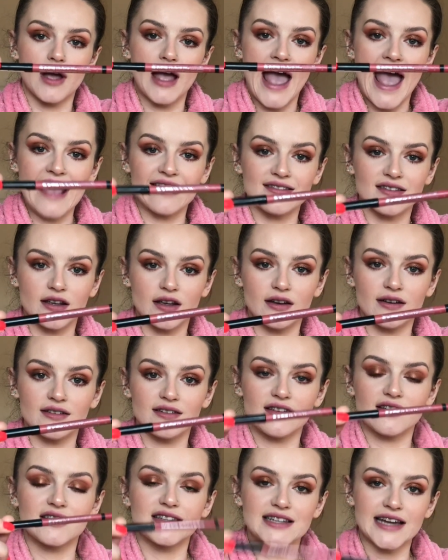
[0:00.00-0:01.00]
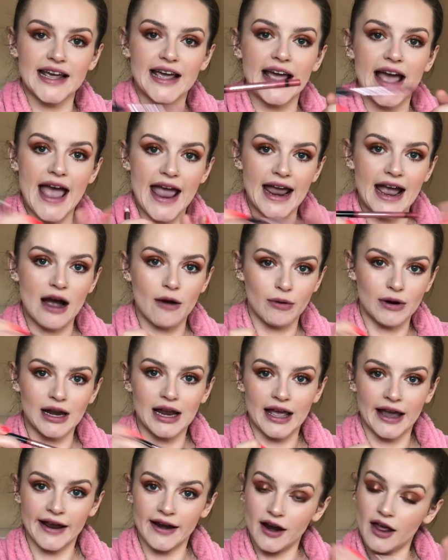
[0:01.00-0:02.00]
Essence Stay 8 Hour
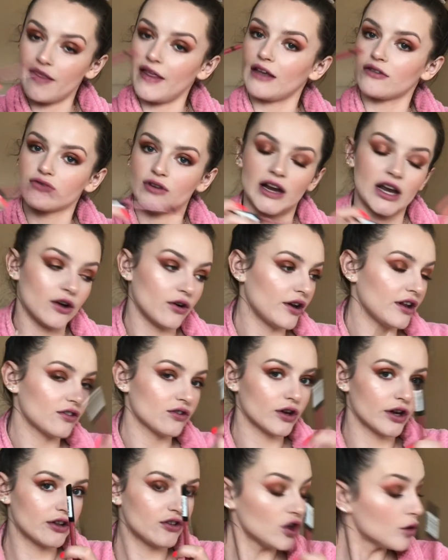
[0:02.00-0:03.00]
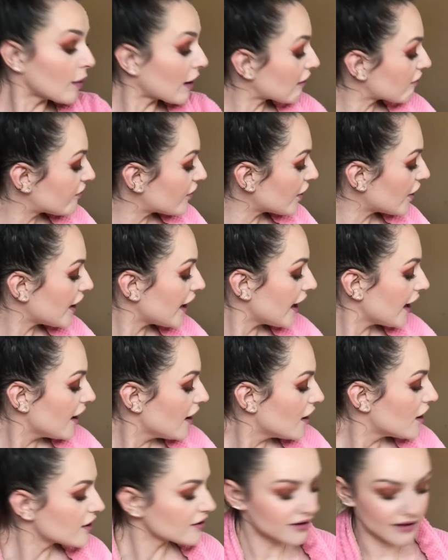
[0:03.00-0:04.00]
Liner. That's really good. It's only £2.30,
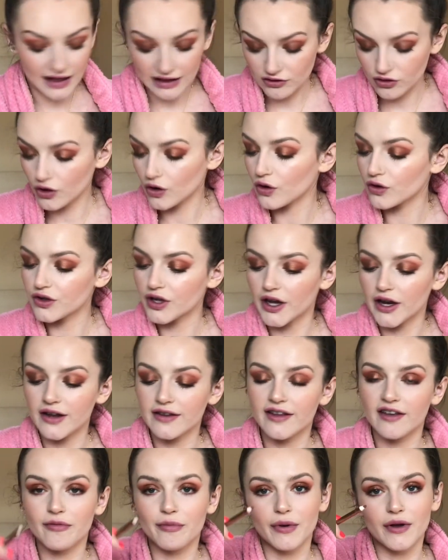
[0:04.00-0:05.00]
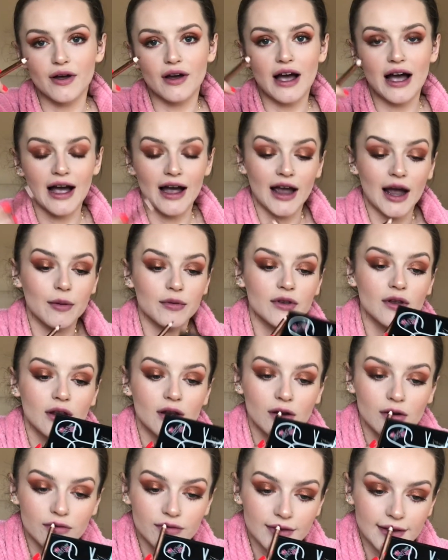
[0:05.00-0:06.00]
so that's a good alternative, but I
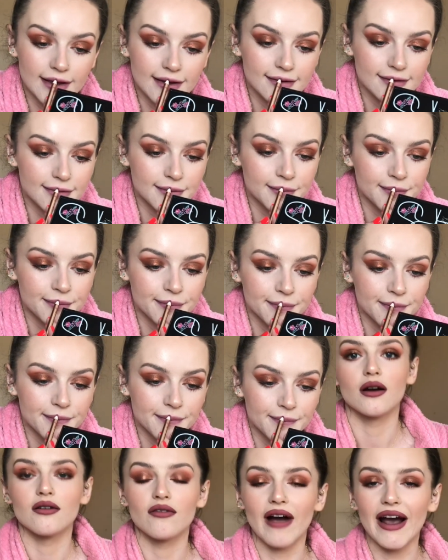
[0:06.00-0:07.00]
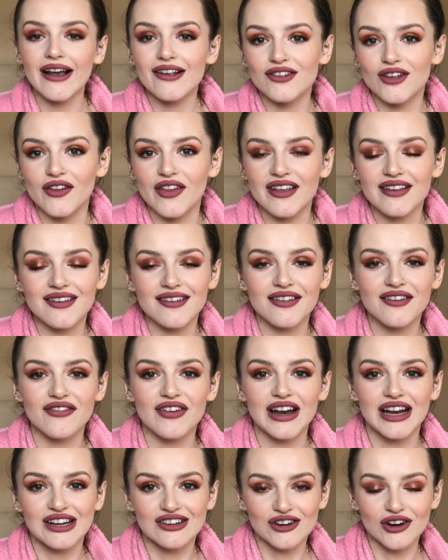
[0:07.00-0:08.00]
absolutely love this. Right, so this is the
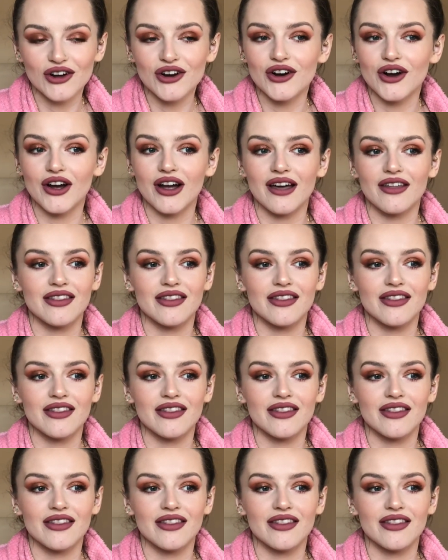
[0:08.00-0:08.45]
finished look.